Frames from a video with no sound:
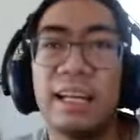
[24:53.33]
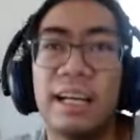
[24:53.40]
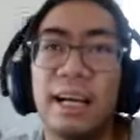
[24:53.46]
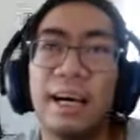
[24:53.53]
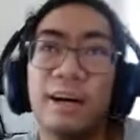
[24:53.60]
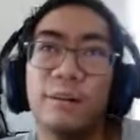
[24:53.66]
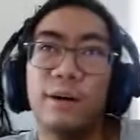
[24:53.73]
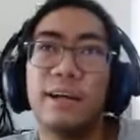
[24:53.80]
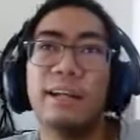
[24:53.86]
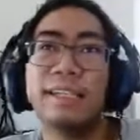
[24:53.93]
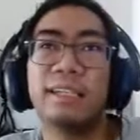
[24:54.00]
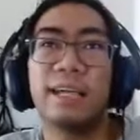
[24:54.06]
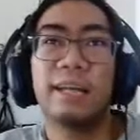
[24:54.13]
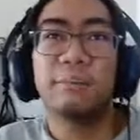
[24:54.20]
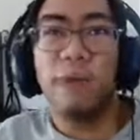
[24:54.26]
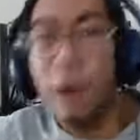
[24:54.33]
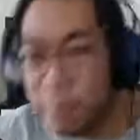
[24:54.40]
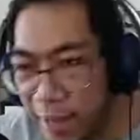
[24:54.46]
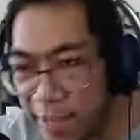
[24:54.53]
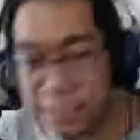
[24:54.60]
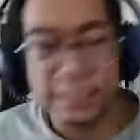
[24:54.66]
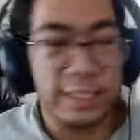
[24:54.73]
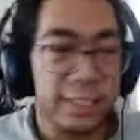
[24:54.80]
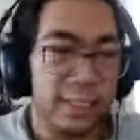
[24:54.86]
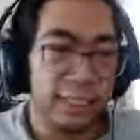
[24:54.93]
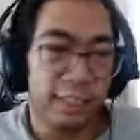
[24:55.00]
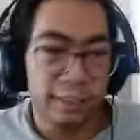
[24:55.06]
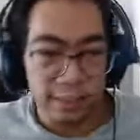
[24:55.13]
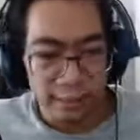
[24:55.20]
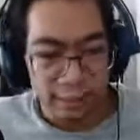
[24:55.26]
What is that? Bombastic.
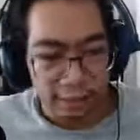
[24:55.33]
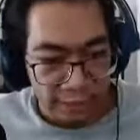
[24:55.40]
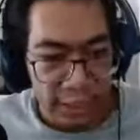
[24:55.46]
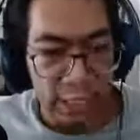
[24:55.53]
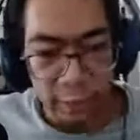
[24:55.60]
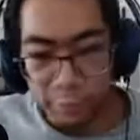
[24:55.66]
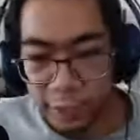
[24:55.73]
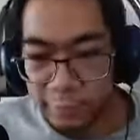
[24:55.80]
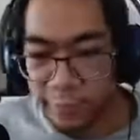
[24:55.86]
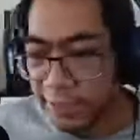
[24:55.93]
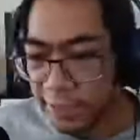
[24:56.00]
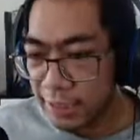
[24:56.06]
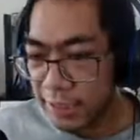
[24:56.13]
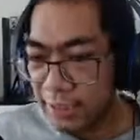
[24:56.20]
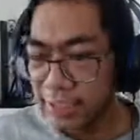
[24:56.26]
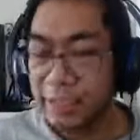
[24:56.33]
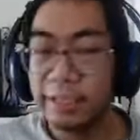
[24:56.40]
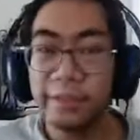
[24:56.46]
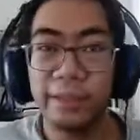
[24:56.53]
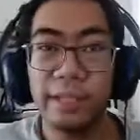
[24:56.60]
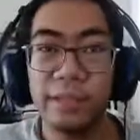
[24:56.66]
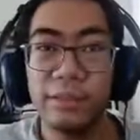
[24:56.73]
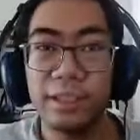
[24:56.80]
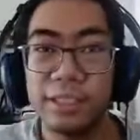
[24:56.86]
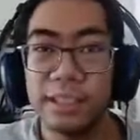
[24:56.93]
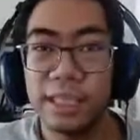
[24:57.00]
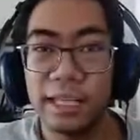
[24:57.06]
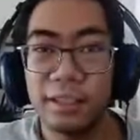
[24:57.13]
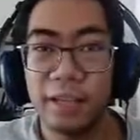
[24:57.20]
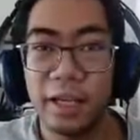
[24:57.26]
He even
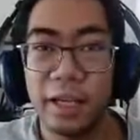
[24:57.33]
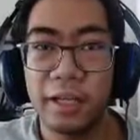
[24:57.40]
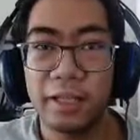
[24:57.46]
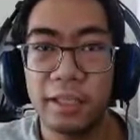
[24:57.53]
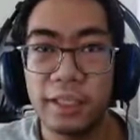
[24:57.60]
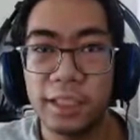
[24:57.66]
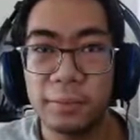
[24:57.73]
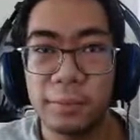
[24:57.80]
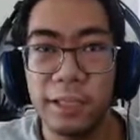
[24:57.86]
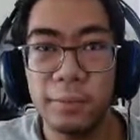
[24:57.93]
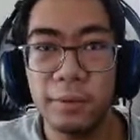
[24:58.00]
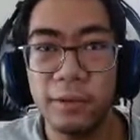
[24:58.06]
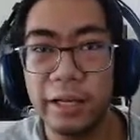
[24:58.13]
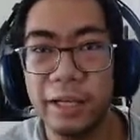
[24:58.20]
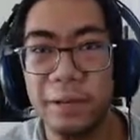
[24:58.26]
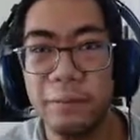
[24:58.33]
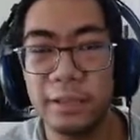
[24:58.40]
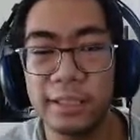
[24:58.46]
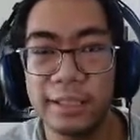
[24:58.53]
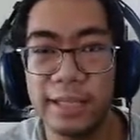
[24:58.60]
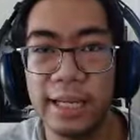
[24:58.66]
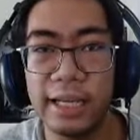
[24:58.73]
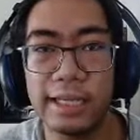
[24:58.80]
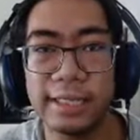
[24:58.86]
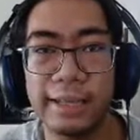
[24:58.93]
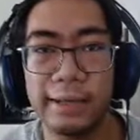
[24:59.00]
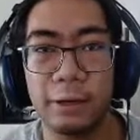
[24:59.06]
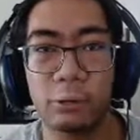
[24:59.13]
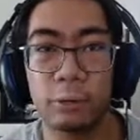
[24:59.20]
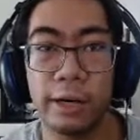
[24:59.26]
said like people like him are saying that
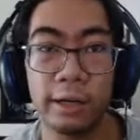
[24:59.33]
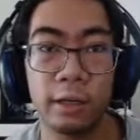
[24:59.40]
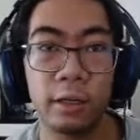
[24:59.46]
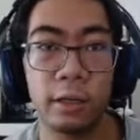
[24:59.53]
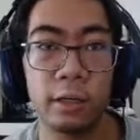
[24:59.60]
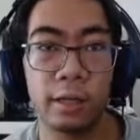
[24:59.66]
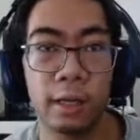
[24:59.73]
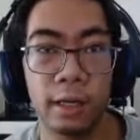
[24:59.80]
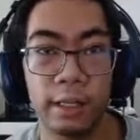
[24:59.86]
like Wrecker